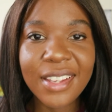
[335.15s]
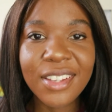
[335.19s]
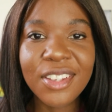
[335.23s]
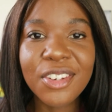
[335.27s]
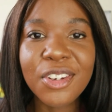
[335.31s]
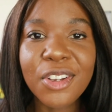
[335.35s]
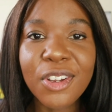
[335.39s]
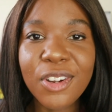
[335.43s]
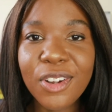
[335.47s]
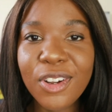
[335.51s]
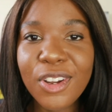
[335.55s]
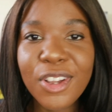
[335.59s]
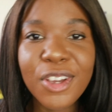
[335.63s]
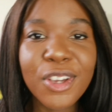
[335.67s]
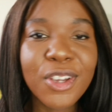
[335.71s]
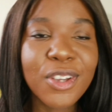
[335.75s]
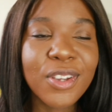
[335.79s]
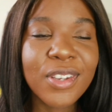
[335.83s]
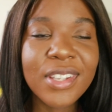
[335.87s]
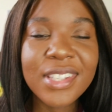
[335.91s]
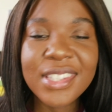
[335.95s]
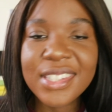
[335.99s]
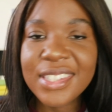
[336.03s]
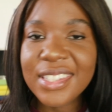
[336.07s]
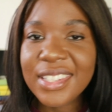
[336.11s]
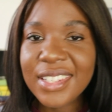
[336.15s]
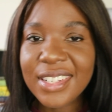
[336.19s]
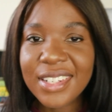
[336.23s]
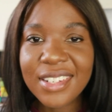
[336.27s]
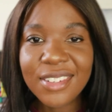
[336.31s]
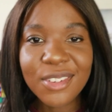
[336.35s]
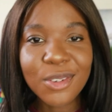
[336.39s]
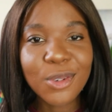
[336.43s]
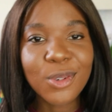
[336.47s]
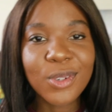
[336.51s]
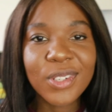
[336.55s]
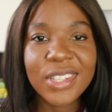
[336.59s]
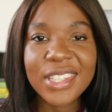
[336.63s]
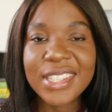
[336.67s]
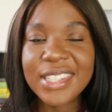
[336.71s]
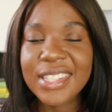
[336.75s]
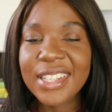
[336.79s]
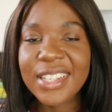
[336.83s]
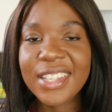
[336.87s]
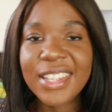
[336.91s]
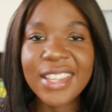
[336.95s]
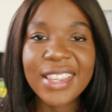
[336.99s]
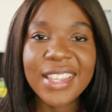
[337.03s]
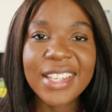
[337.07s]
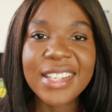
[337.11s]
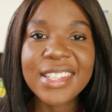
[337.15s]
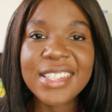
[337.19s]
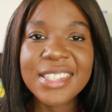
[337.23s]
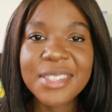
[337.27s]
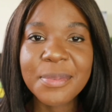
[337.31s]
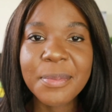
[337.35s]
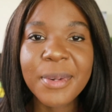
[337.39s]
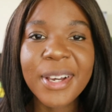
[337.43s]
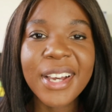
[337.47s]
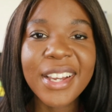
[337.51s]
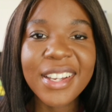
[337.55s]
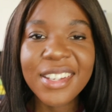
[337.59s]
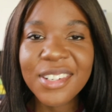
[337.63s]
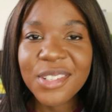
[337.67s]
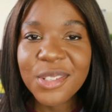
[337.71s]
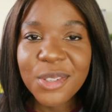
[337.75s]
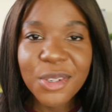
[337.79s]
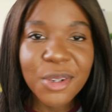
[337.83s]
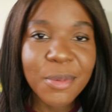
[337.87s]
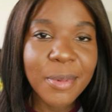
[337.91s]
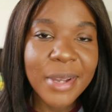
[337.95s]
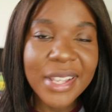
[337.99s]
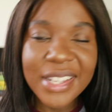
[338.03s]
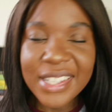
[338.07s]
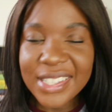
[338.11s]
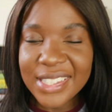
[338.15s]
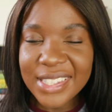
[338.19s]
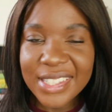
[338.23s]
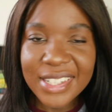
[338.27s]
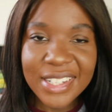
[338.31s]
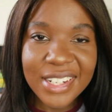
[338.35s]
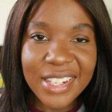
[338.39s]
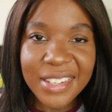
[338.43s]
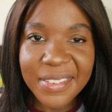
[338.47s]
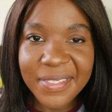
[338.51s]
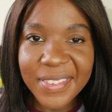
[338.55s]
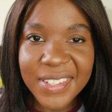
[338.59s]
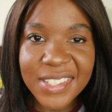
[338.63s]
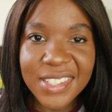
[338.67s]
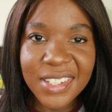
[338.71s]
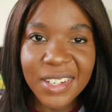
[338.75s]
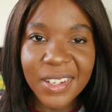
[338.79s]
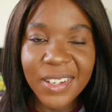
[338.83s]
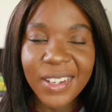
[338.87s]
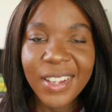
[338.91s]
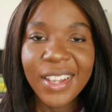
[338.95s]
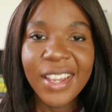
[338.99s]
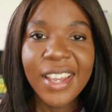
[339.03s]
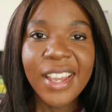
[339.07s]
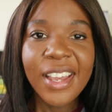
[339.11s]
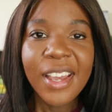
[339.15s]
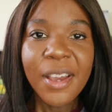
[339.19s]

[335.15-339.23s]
you know, loans and all these other things. But I can talk about this in another video.